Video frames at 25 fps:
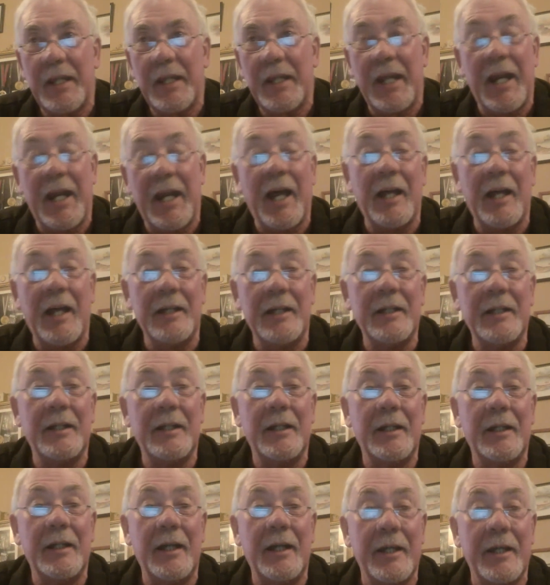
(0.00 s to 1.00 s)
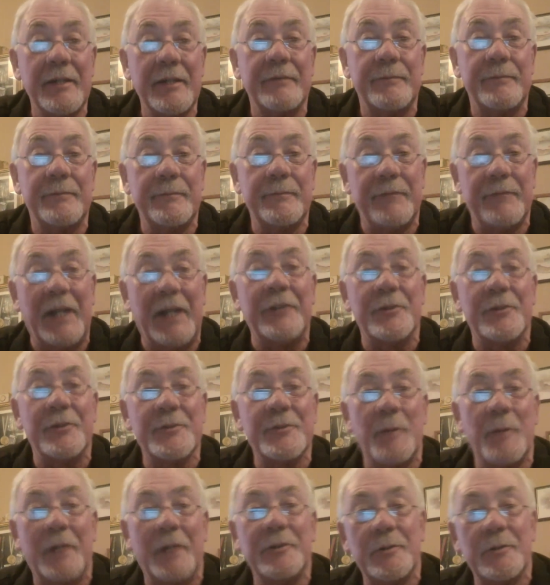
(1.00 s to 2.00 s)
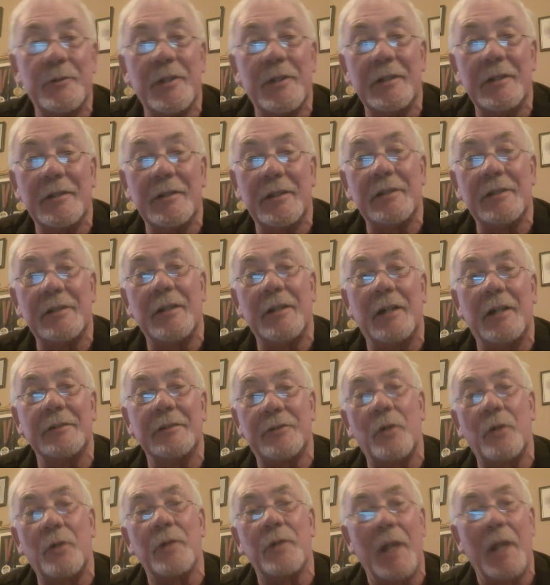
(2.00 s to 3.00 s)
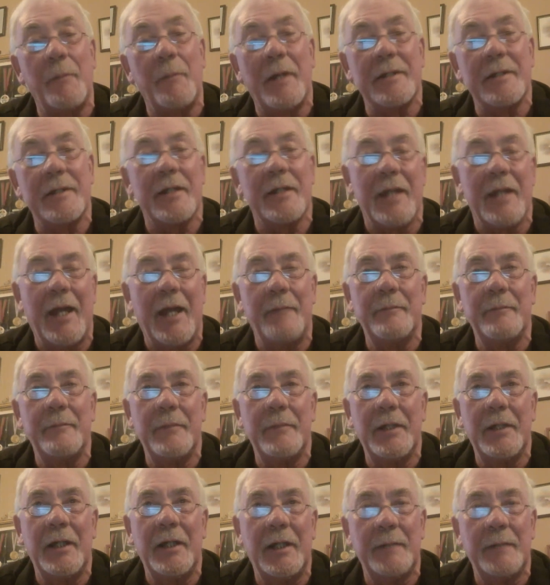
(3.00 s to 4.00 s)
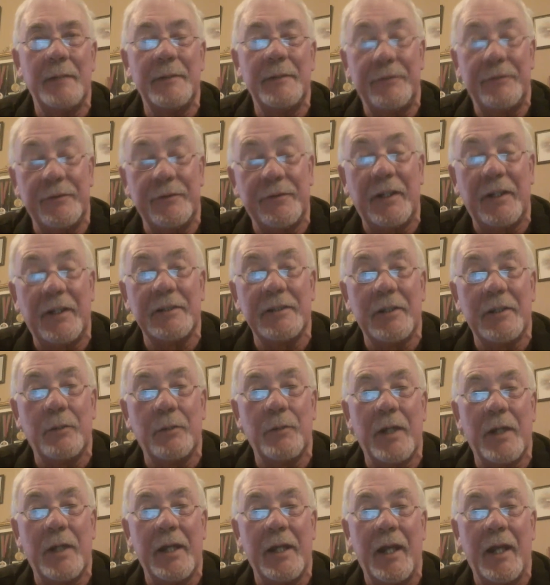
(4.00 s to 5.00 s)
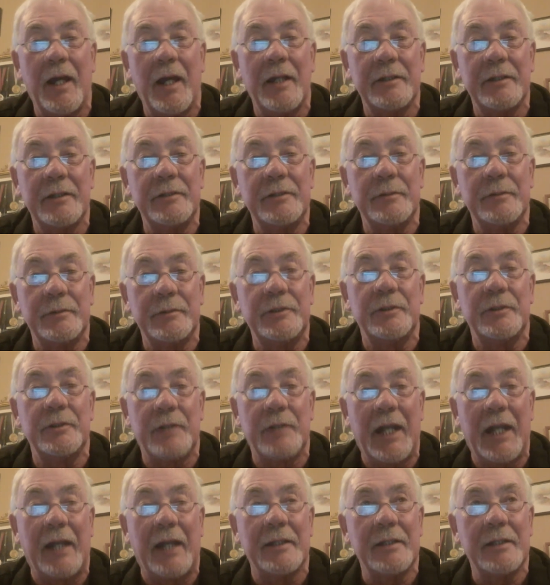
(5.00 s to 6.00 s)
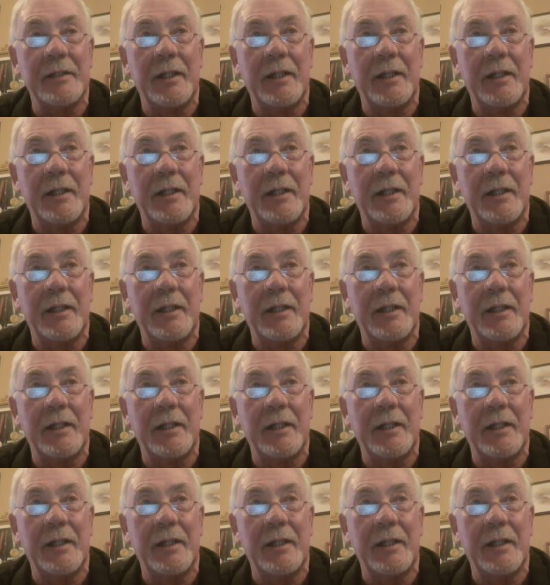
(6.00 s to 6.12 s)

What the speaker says: are other venues, mind you, that don't come under them. If you find out where they are, you can.